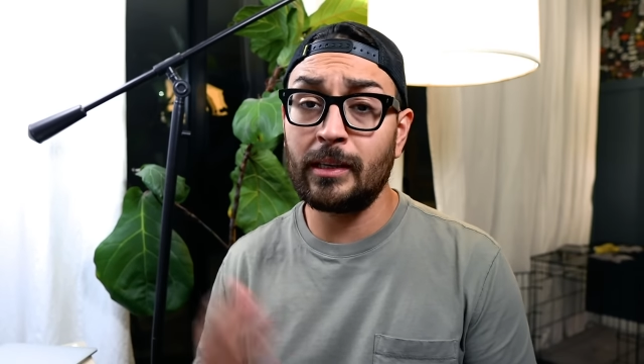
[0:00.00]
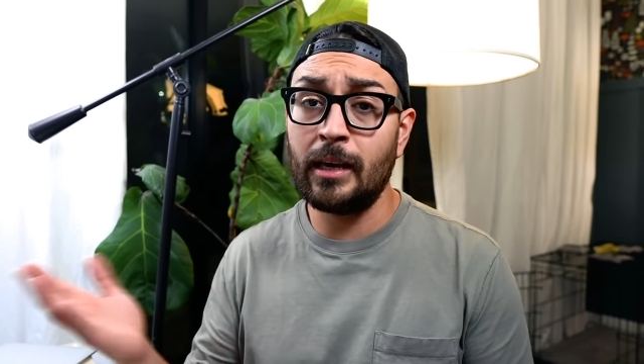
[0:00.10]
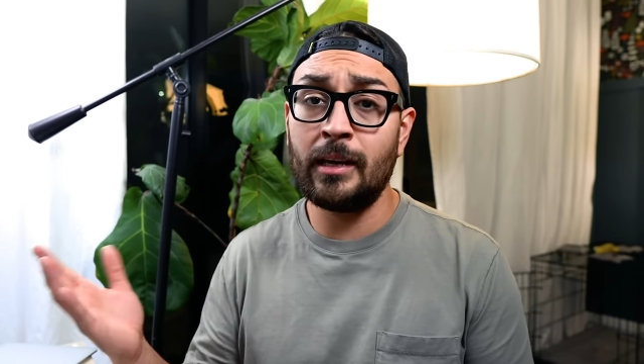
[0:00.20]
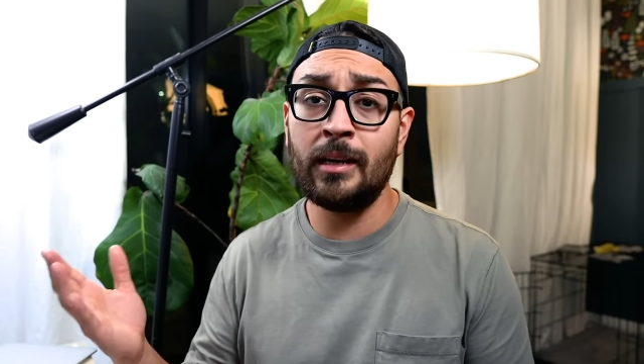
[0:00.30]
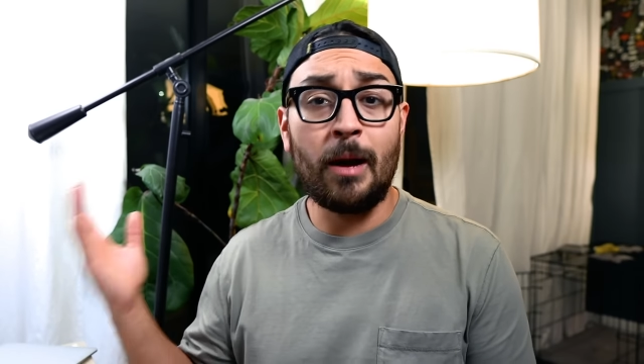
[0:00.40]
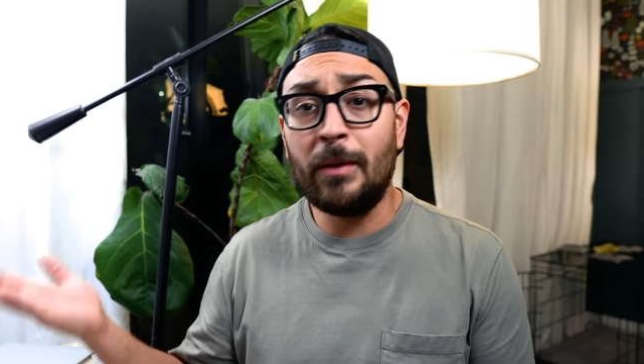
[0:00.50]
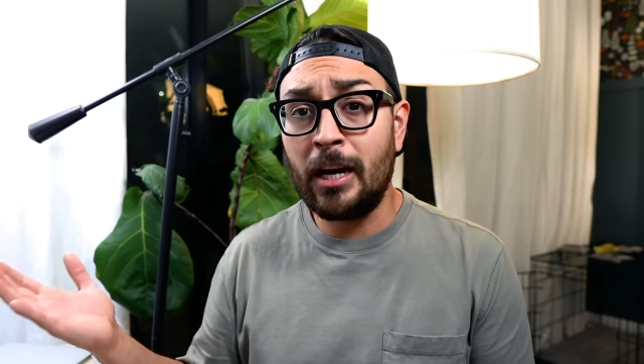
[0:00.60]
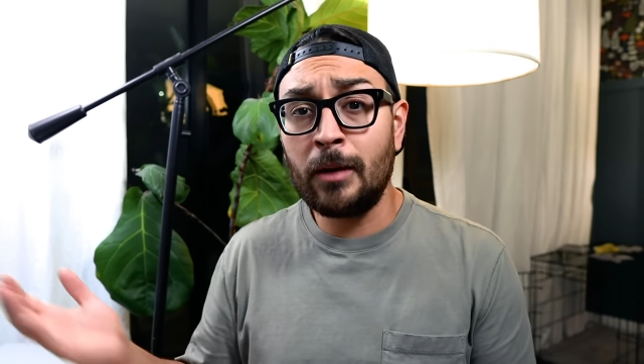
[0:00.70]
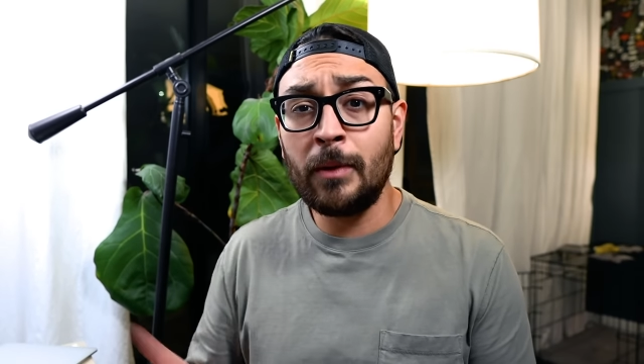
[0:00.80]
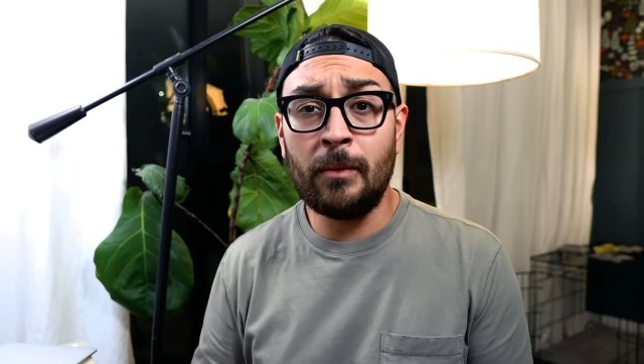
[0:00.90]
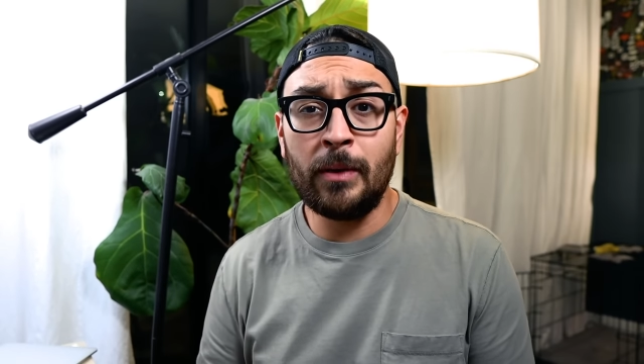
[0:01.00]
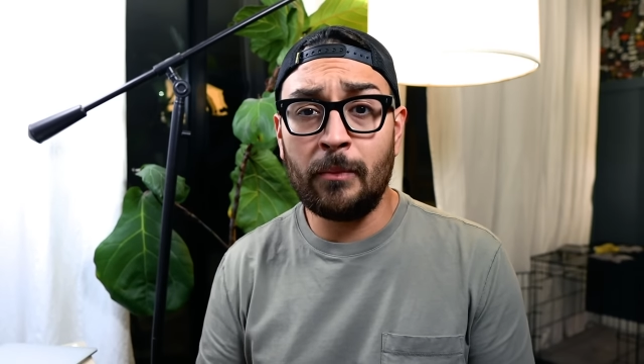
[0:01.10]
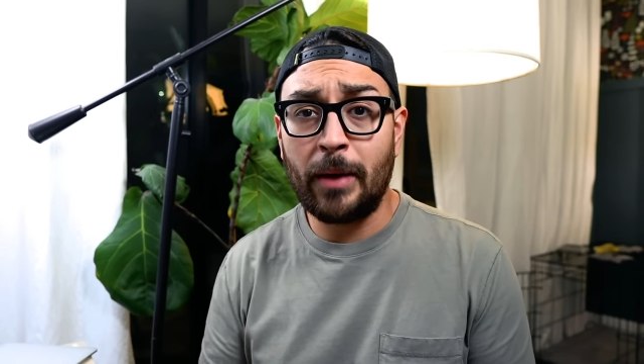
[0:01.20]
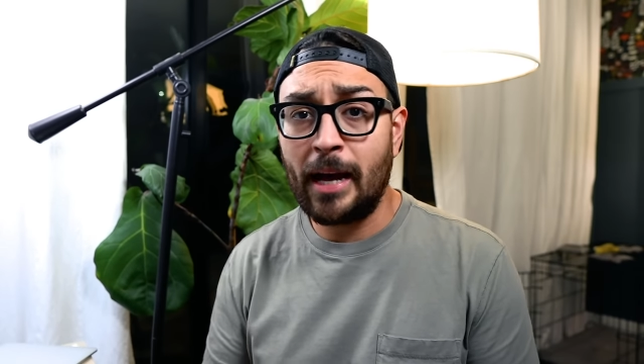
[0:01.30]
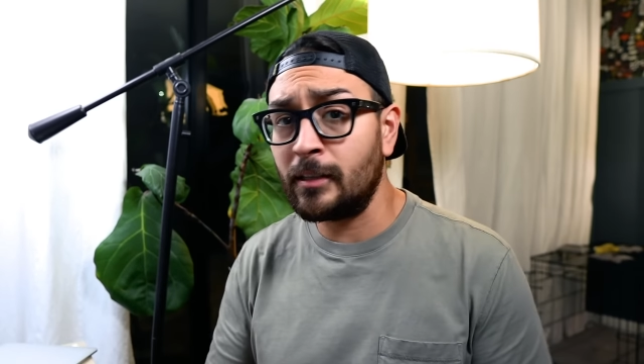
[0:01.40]
Again, I'm an Airbnb
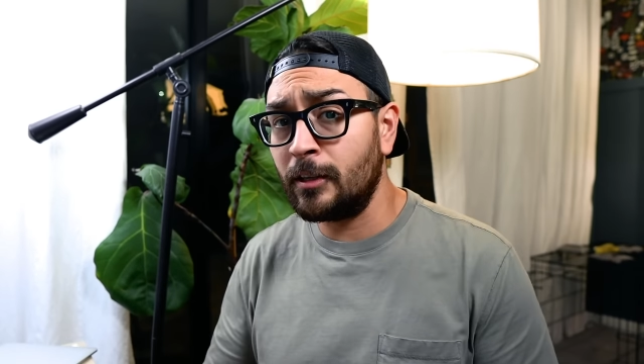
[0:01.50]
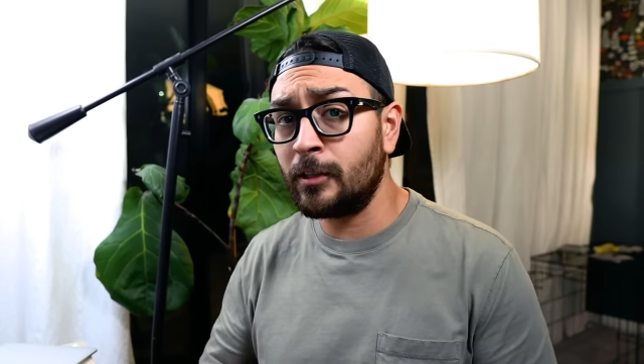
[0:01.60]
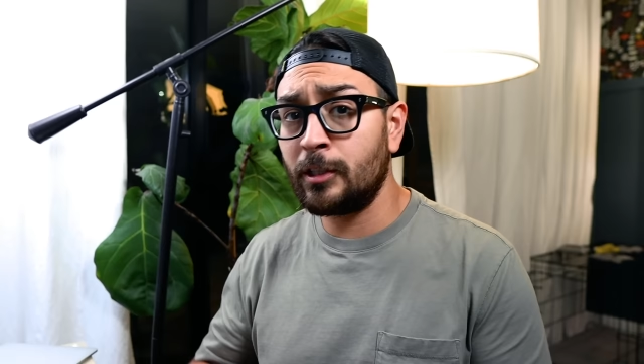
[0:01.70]
ambassador,